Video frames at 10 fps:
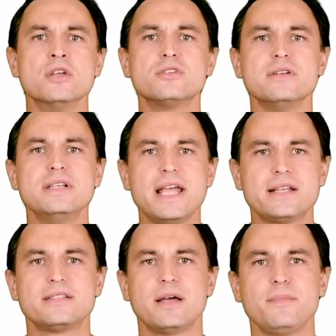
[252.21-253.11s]
So
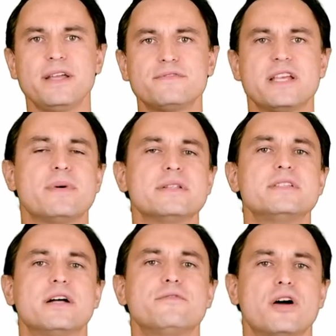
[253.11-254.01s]
next time you have someone
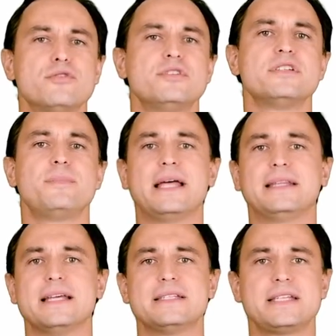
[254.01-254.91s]
self-conscious about
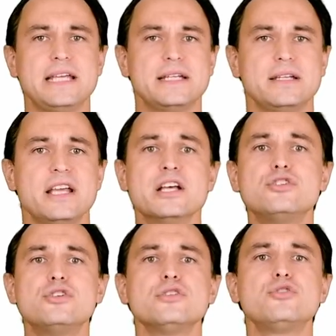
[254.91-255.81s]
their skin,
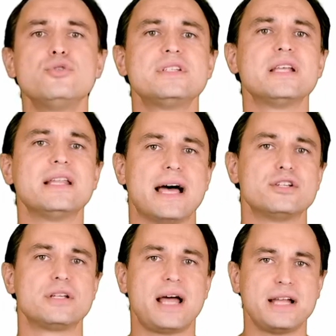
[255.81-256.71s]
just use a
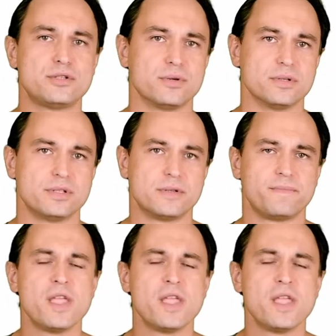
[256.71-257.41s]
large light source.